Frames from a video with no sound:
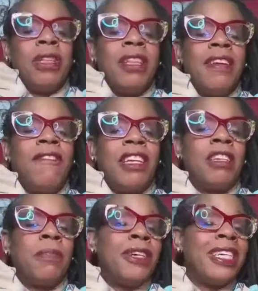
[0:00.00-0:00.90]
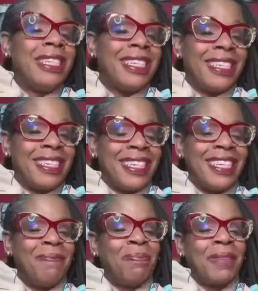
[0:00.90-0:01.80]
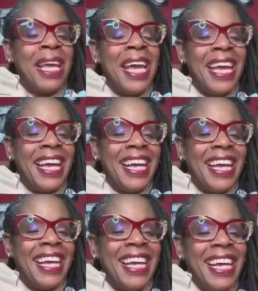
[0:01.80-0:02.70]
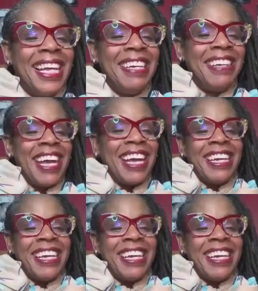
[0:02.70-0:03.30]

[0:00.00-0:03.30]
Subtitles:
lived experiences, you're like,